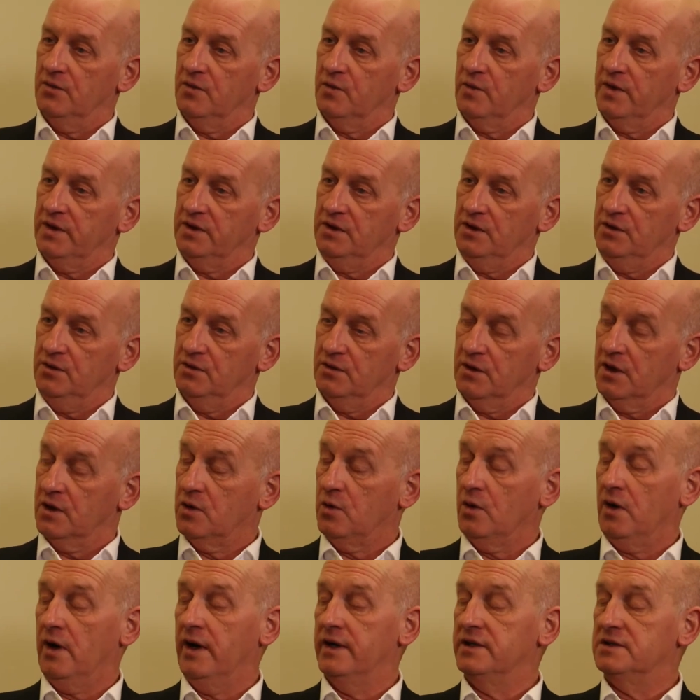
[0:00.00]
where you
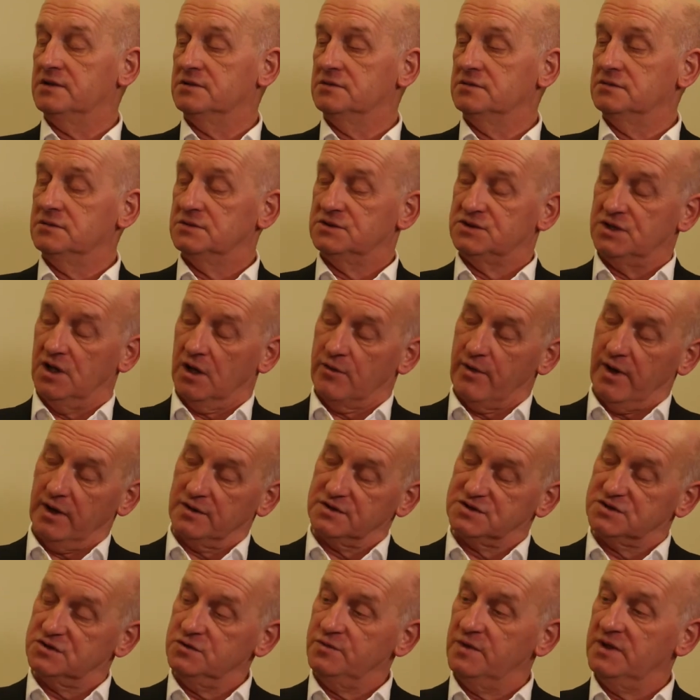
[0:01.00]
acquired around
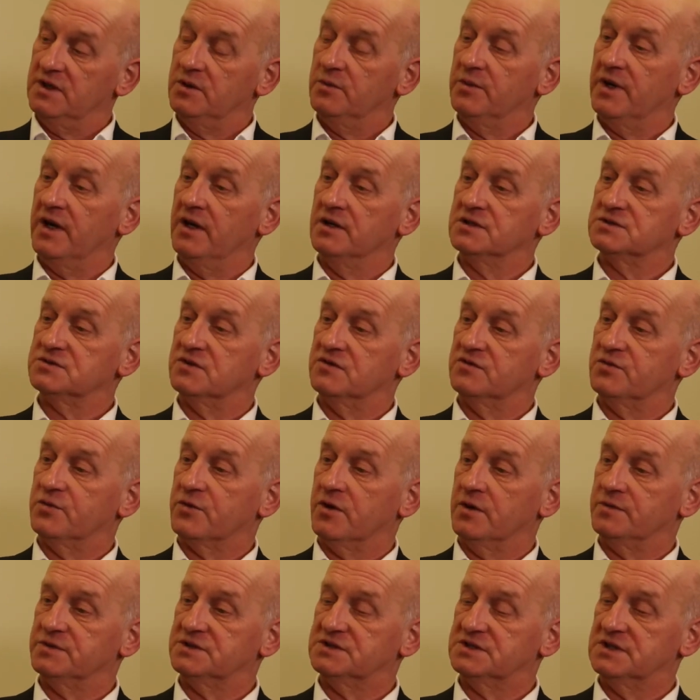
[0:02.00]
£2 million worth of
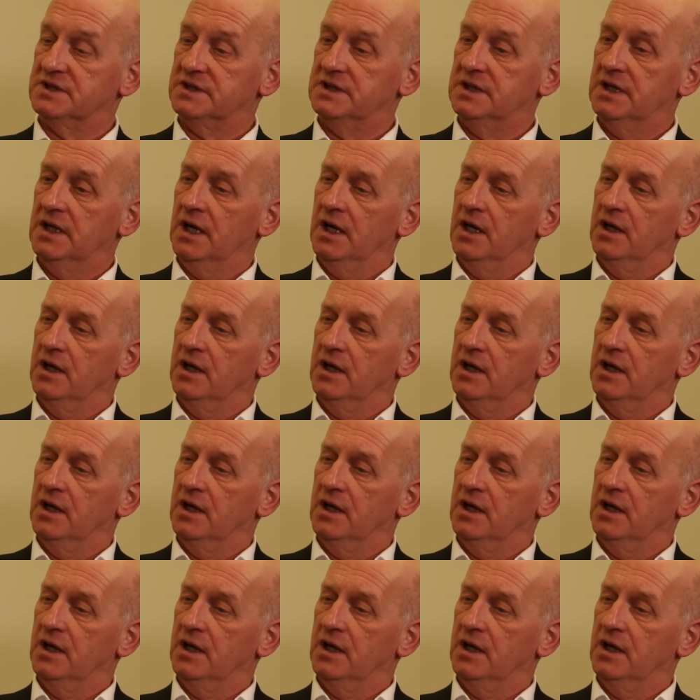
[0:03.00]
property.